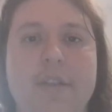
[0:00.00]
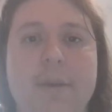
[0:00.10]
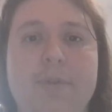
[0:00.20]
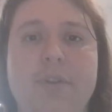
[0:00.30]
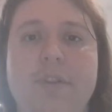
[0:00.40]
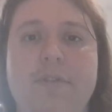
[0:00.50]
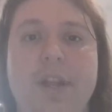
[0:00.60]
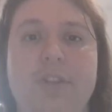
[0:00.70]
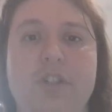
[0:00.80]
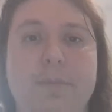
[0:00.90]
The episode then
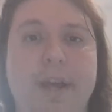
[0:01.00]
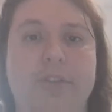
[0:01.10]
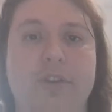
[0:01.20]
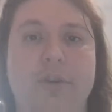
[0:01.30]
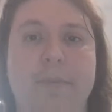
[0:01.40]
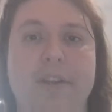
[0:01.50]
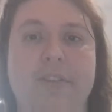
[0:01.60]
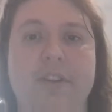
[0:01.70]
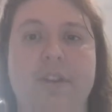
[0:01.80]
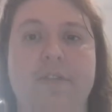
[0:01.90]
flashes back to the
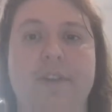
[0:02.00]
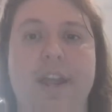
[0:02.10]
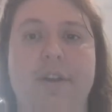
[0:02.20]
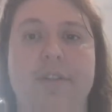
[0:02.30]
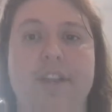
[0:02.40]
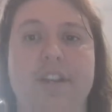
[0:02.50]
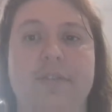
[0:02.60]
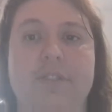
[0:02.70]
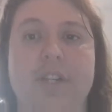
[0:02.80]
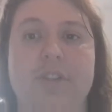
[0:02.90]
romantic cliffhanger at the end
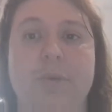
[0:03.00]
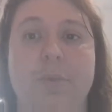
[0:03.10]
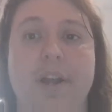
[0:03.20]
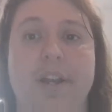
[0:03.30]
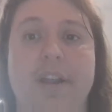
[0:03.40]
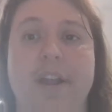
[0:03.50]
of season one,